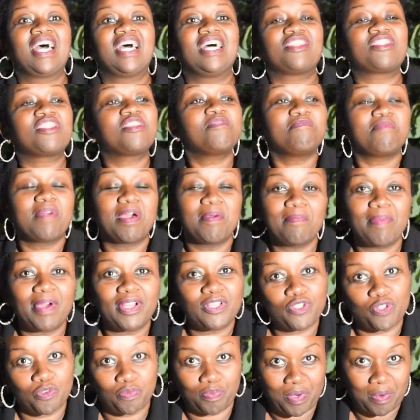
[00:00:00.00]
remember
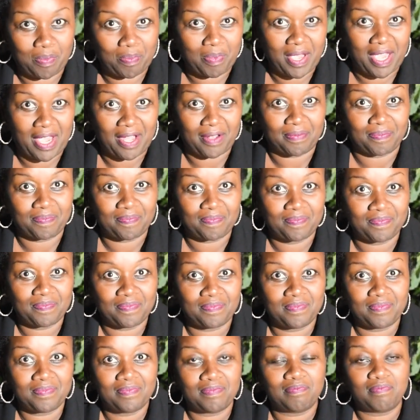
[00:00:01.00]
to prepare,
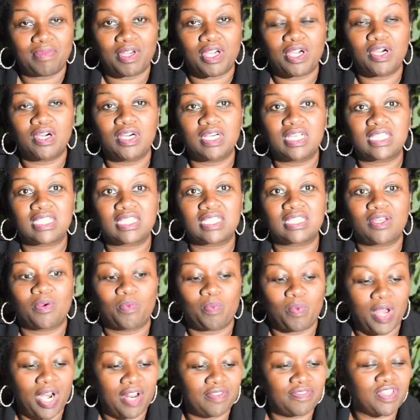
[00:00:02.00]
because
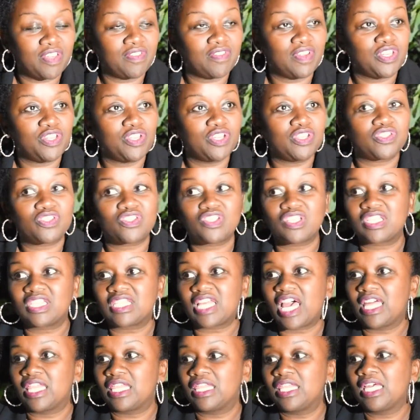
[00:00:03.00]
what I've given you is just,
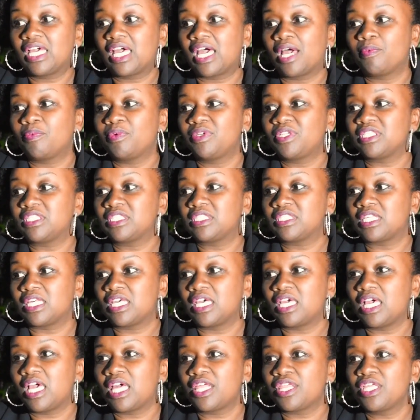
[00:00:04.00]
I think
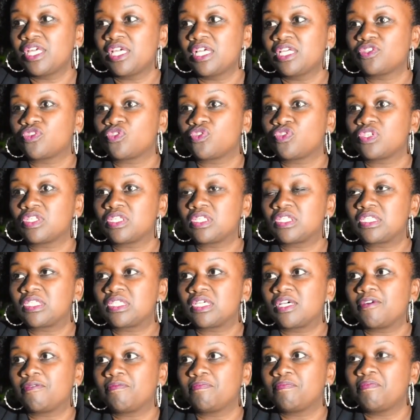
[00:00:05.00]
it's just
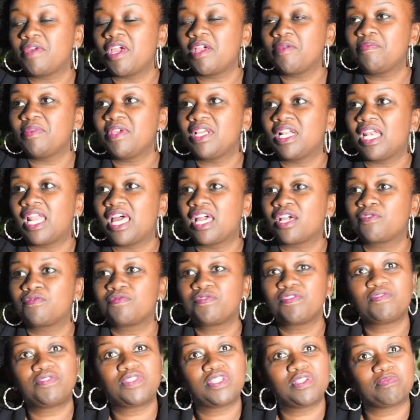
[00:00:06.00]
maybe like
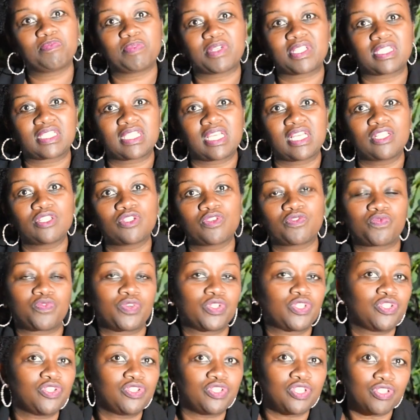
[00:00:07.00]
50% of
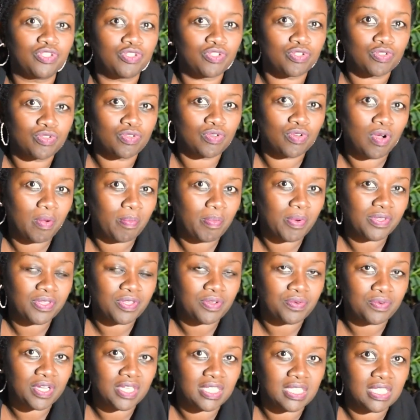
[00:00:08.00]
what you need to know about
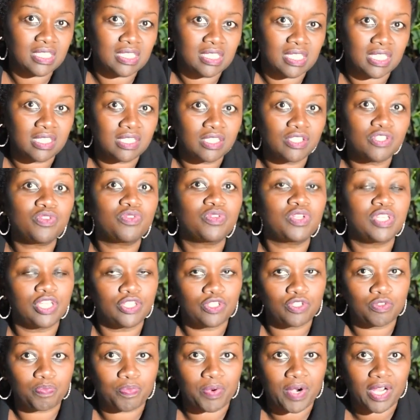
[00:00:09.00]
the reading test. You
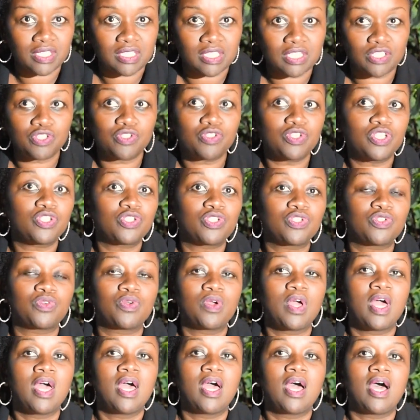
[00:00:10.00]
need to practice, you need
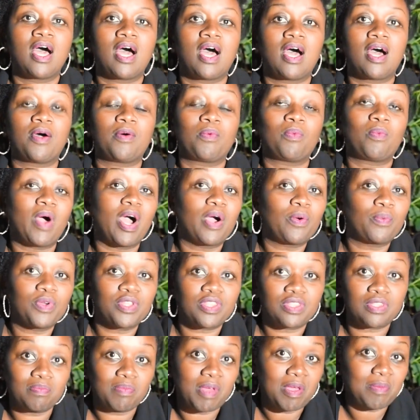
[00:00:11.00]
to work
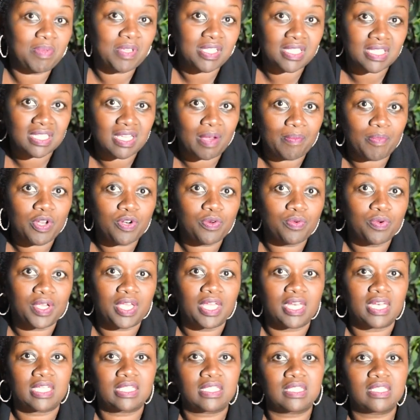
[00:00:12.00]
with maybe someone who
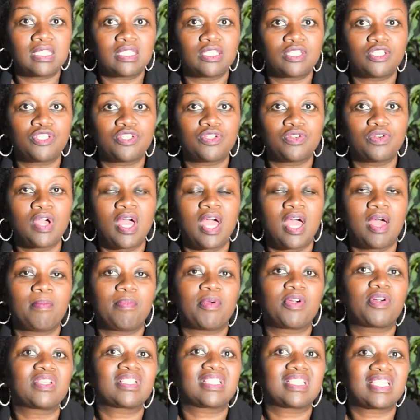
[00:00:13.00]
can assist you,
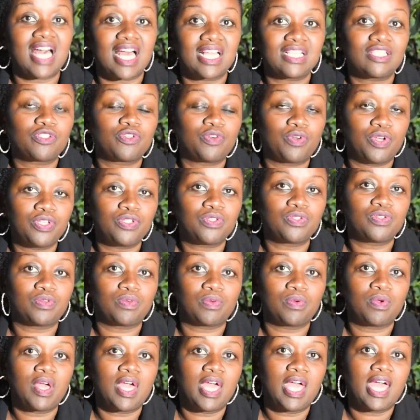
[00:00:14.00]
because that's going
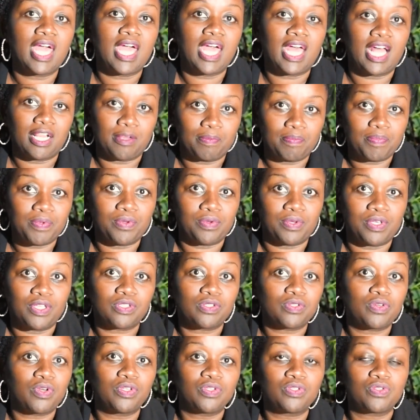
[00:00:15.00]
to help you.
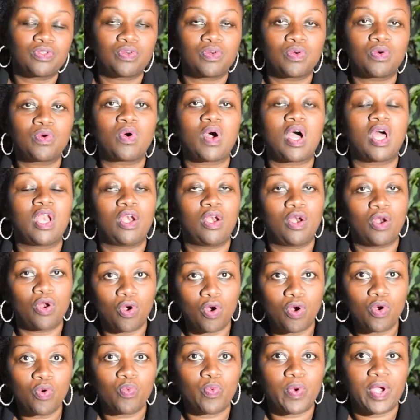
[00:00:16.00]
It's going to go a
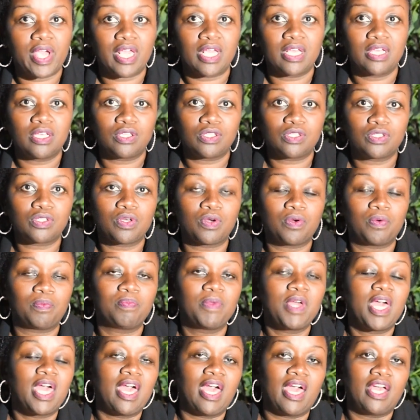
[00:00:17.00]
long way. So
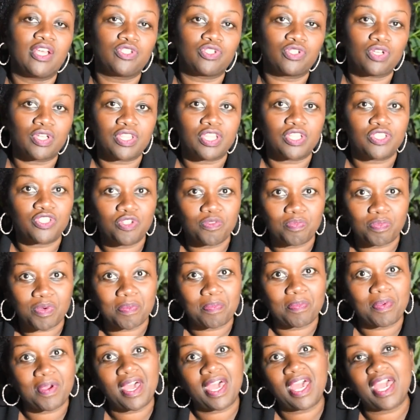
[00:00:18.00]
ensure that you
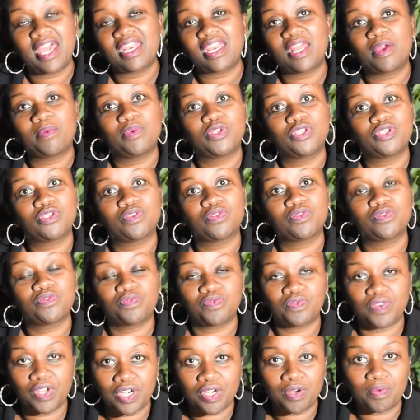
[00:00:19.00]
prepare, and I wish you
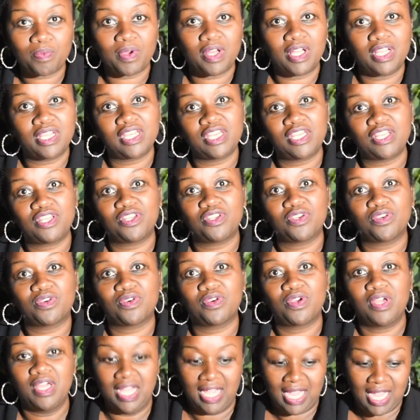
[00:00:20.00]
very well in your
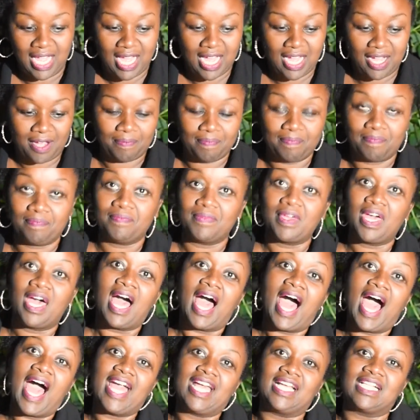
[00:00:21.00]

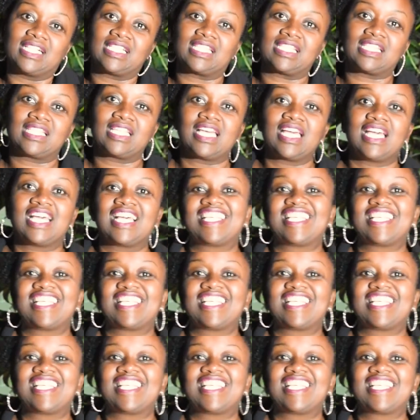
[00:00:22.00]
IELTS